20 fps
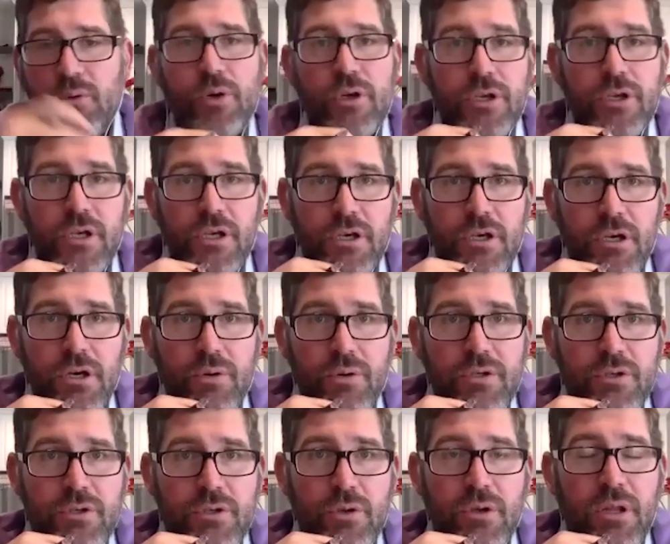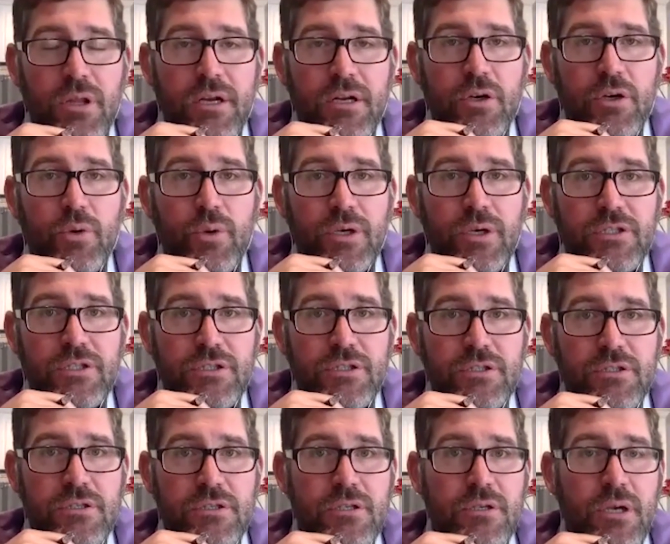where you can go into a lot of
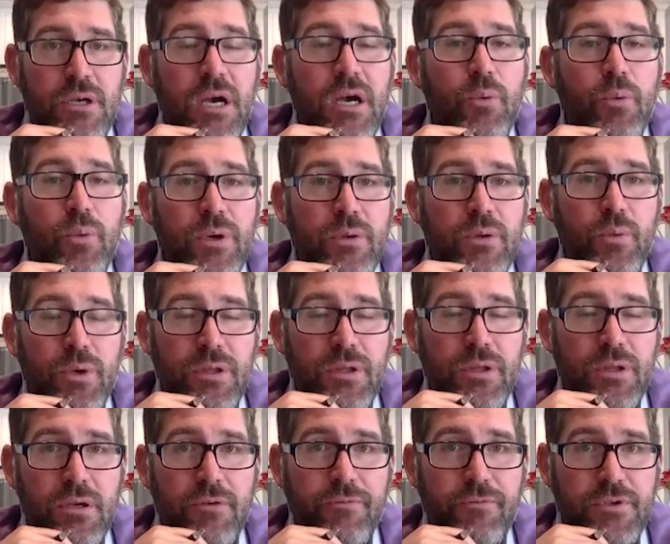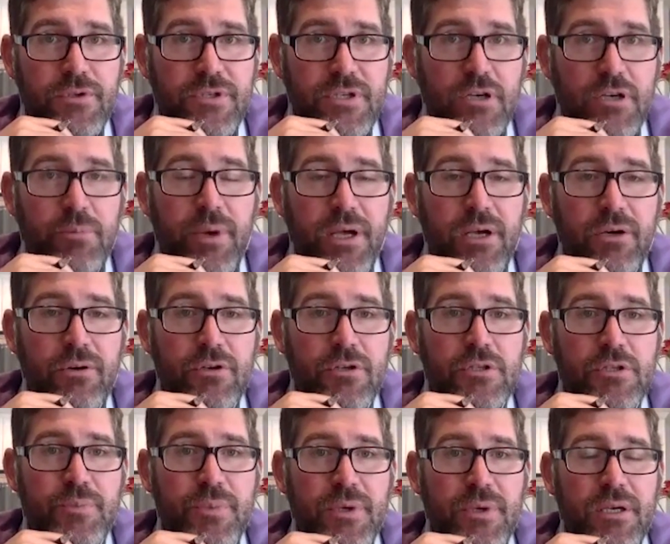questions uh, with with the for sale by
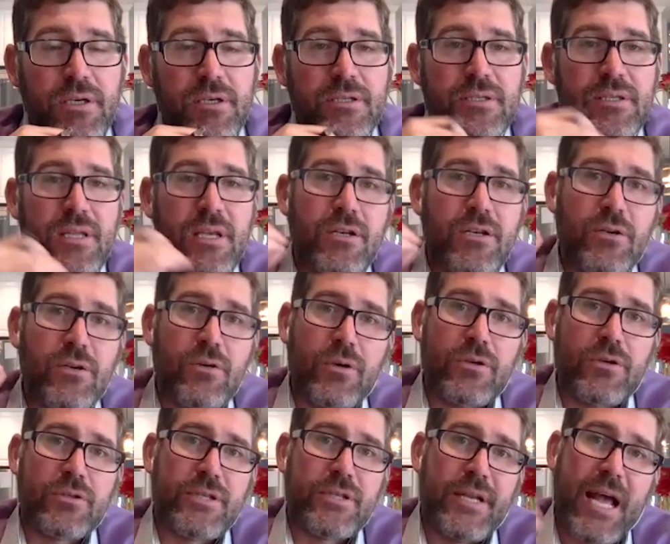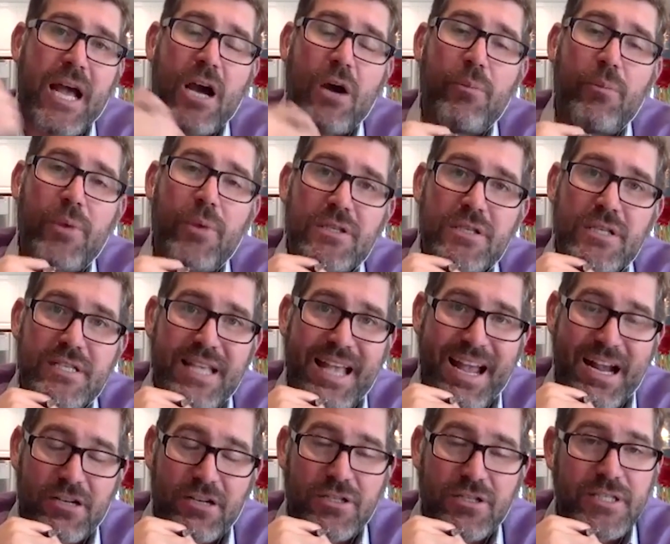owners because they don't understand how much this
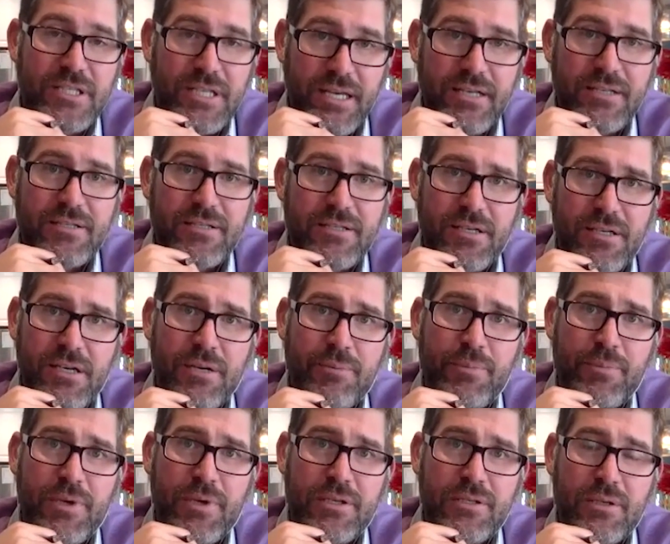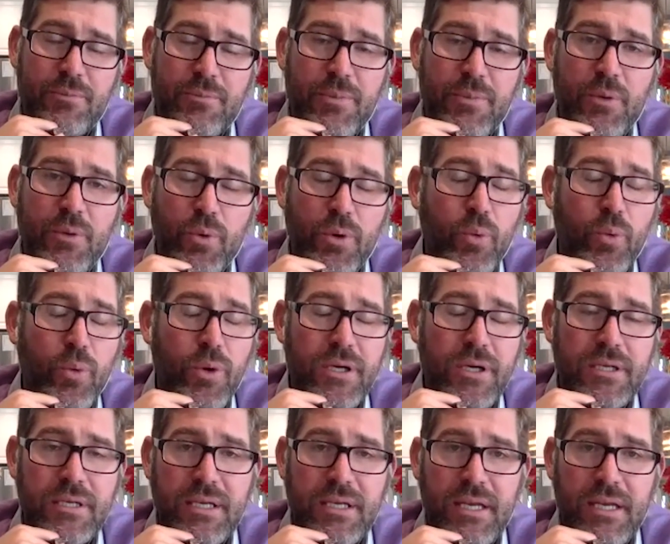actually takes time. Because I mean, we're working